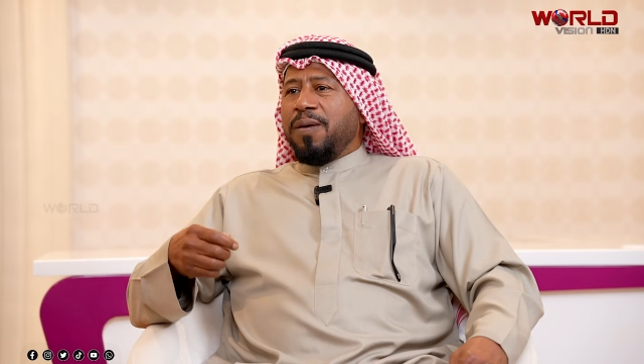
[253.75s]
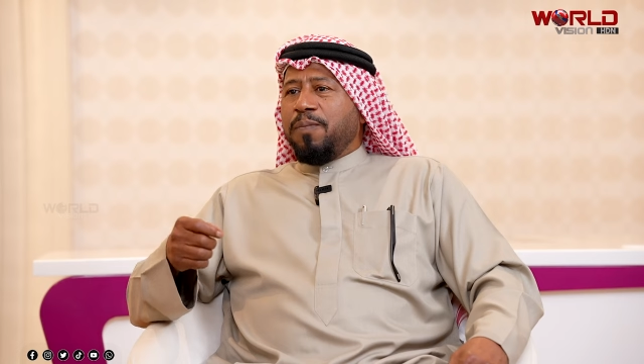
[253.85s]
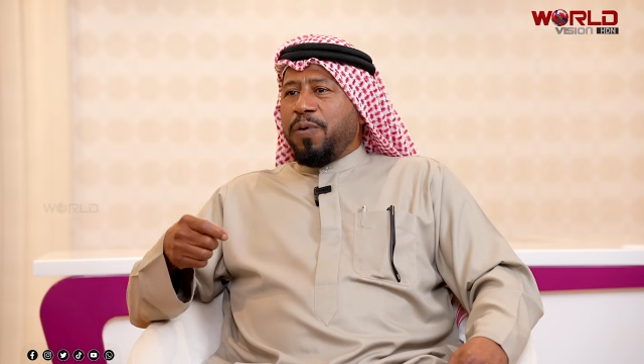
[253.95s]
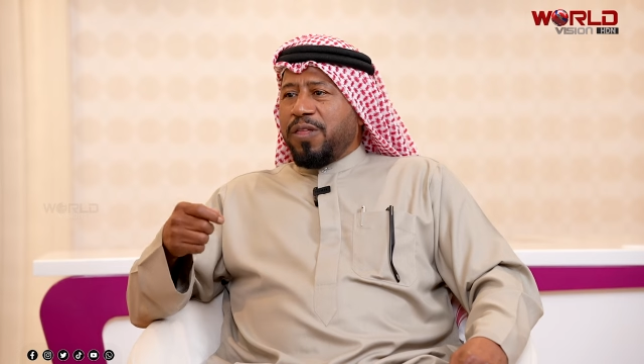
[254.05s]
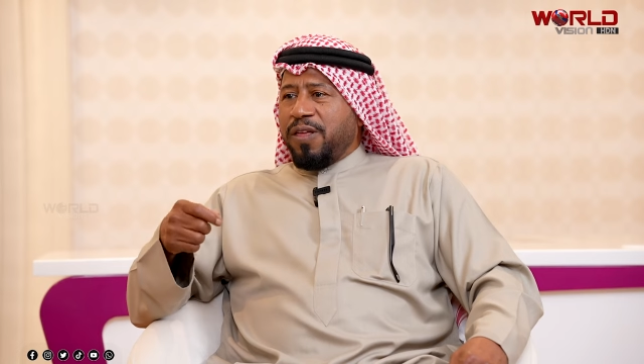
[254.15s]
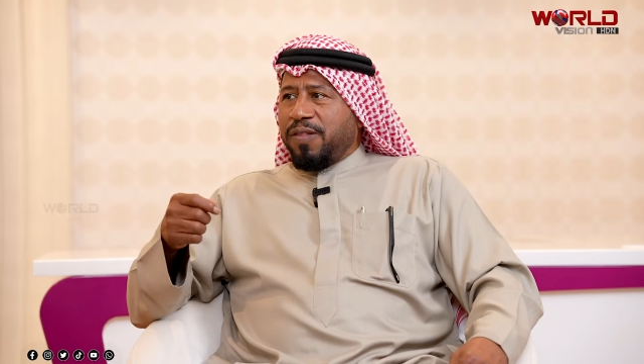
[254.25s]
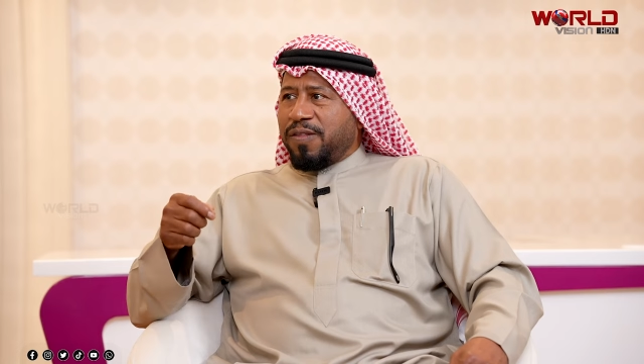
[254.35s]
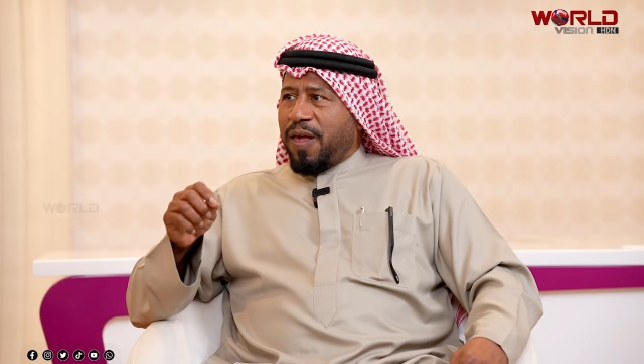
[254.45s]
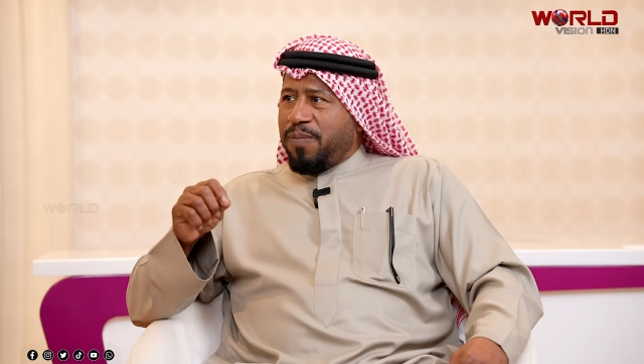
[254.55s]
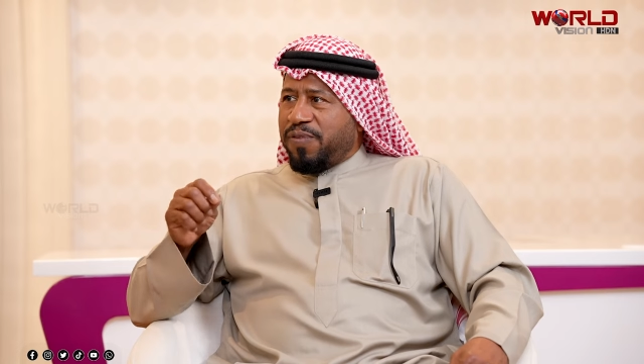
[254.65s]
putting
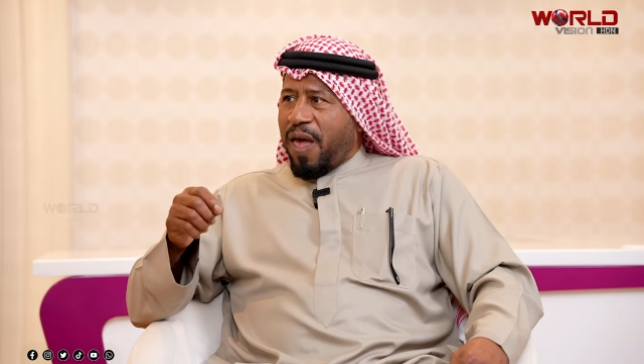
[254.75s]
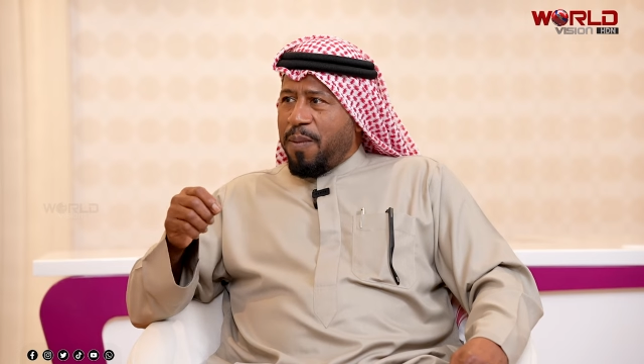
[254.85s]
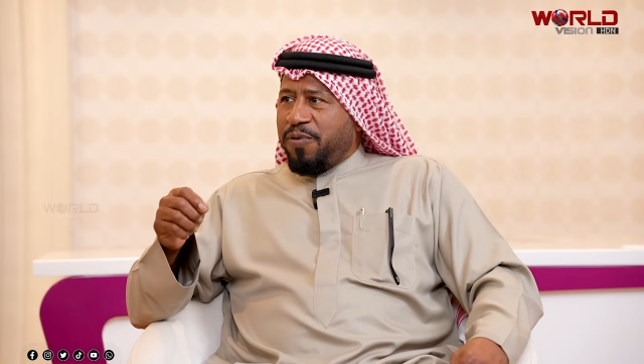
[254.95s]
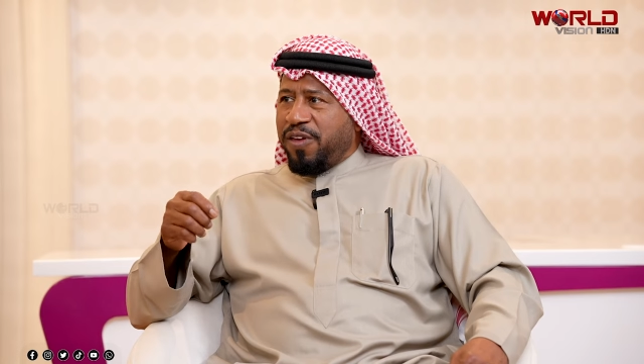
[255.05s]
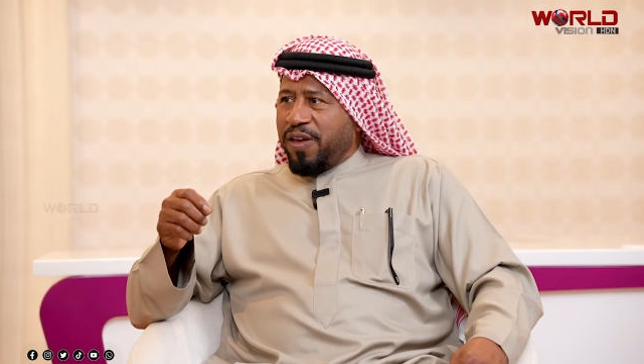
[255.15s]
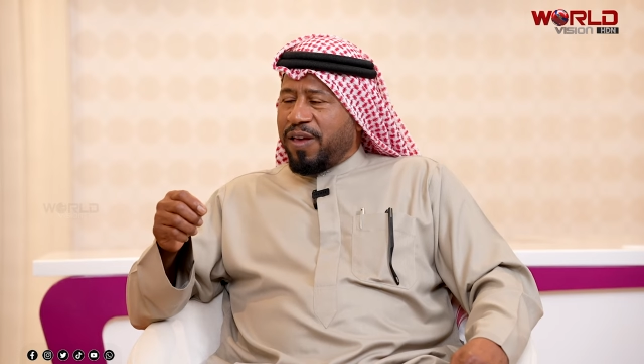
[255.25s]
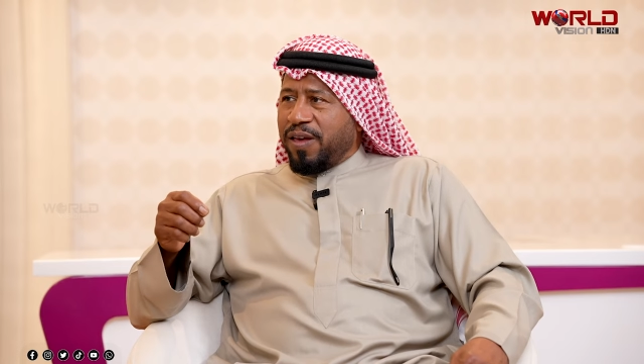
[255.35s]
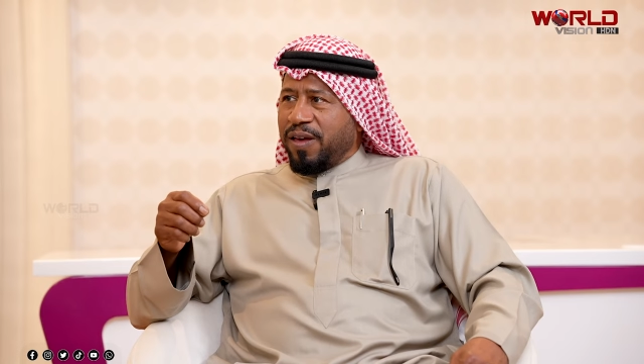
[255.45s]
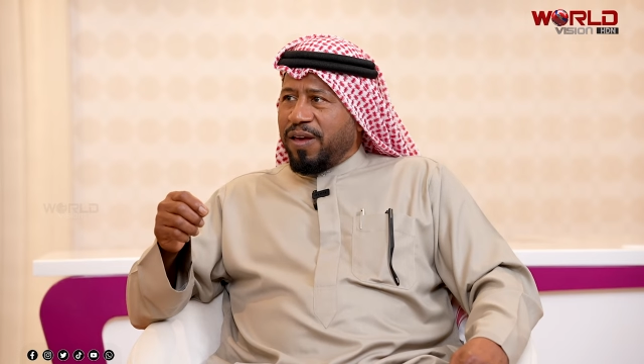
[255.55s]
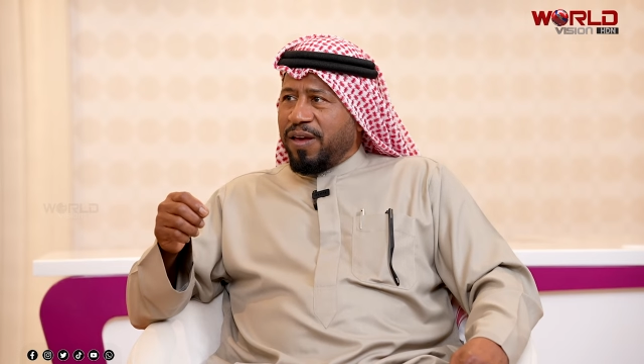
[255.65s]
some subject
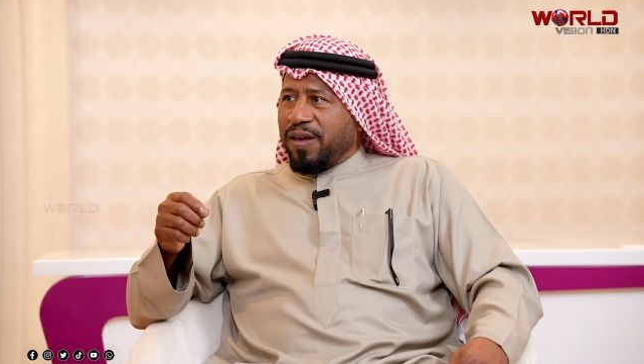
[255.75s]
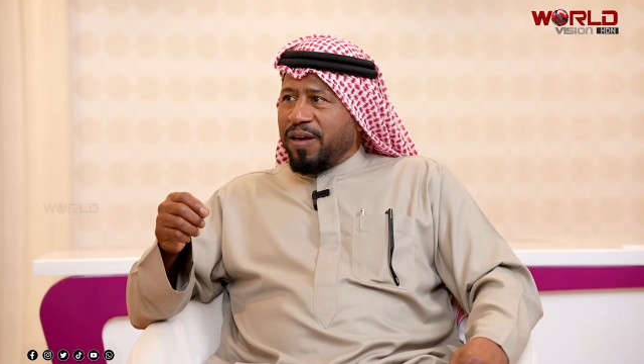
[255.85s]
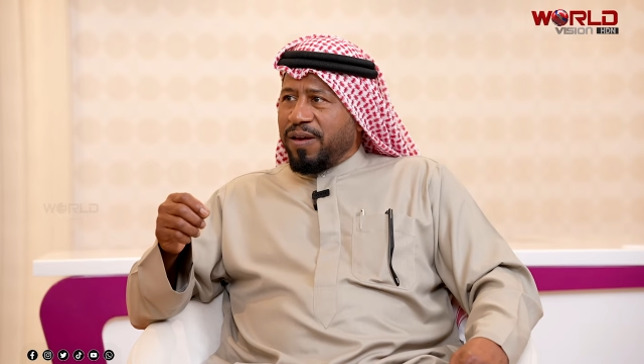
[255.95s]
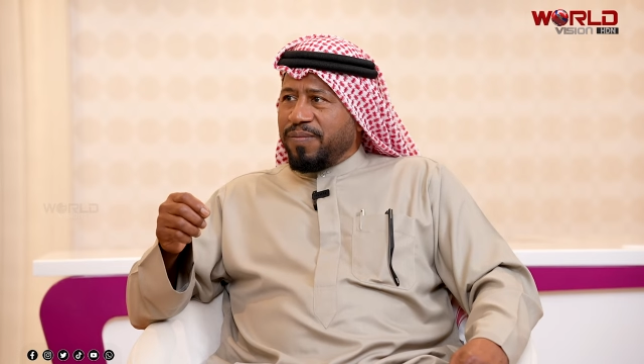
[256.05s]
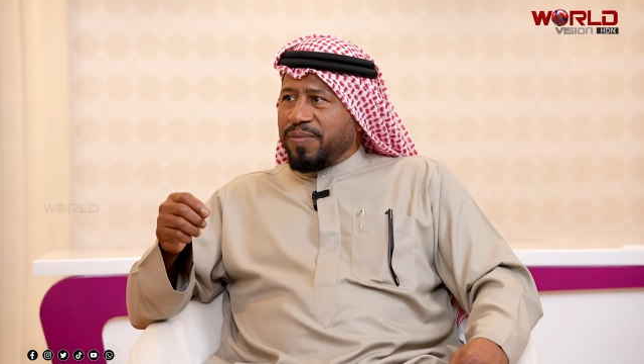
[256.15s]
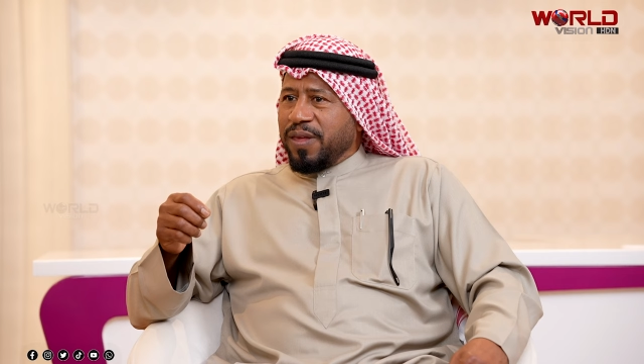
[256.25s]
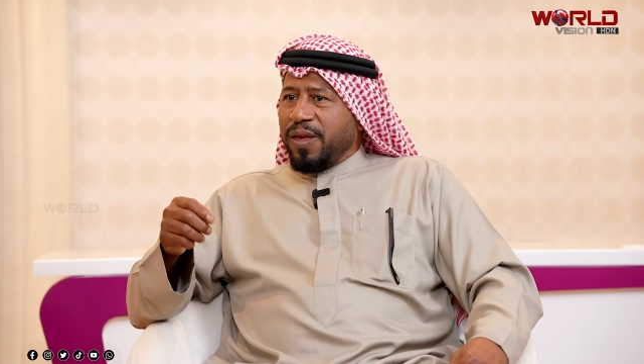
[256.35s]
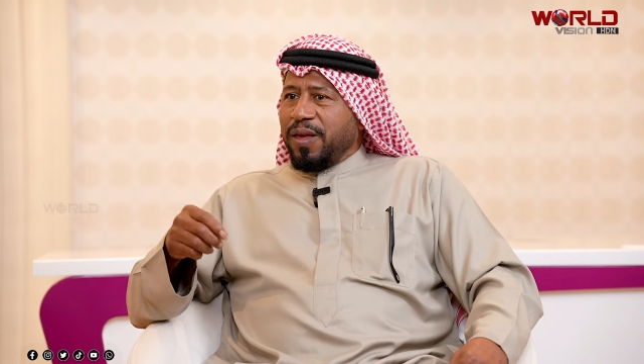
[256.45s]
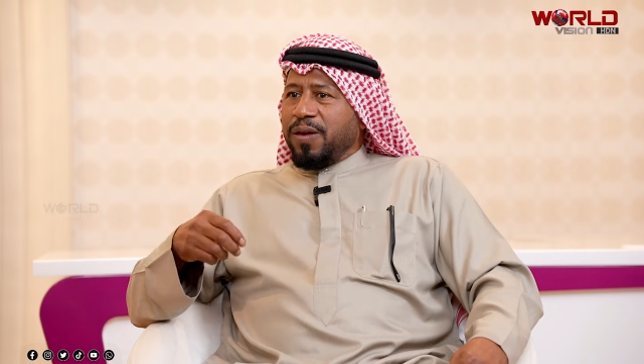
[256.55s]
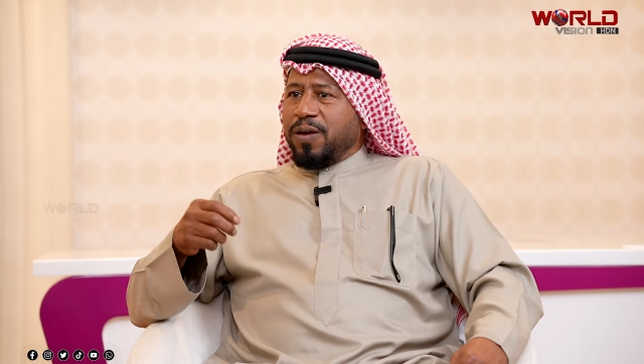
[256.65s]

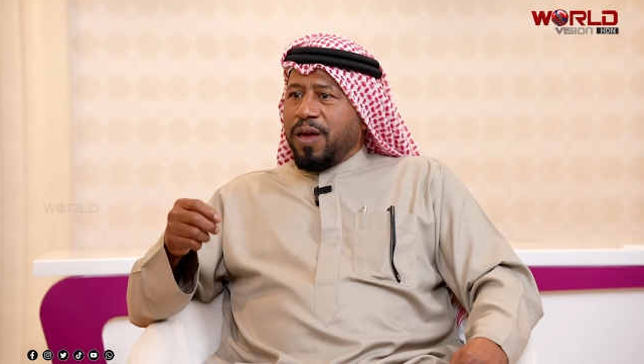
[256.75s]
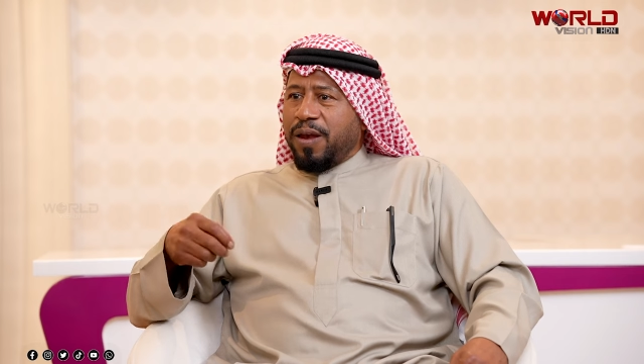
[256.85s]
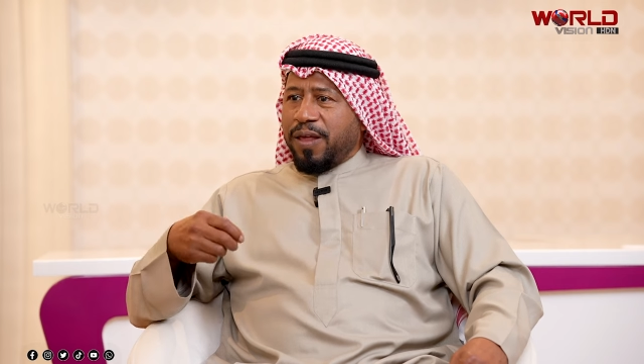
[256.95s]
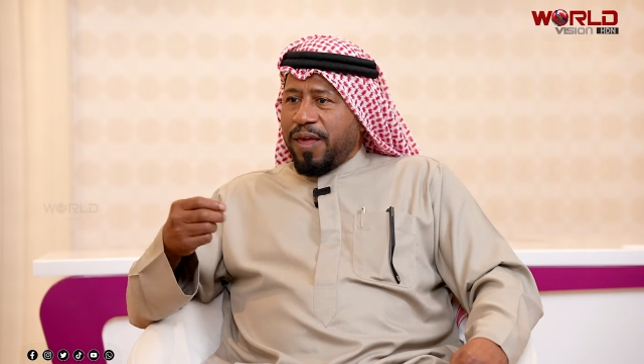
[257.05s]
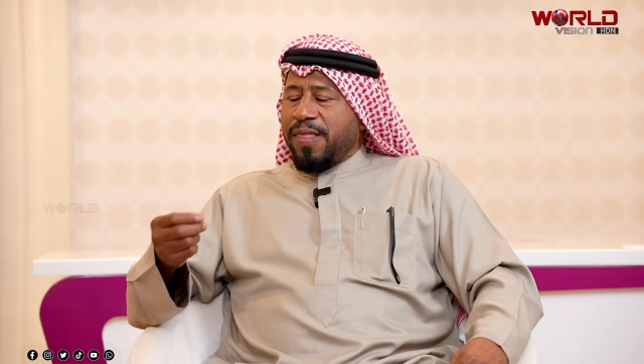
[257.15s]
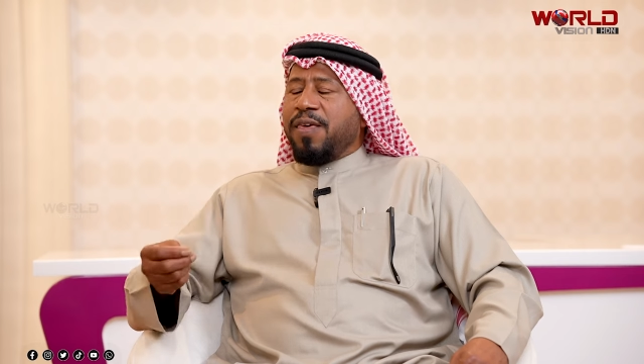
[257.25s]
in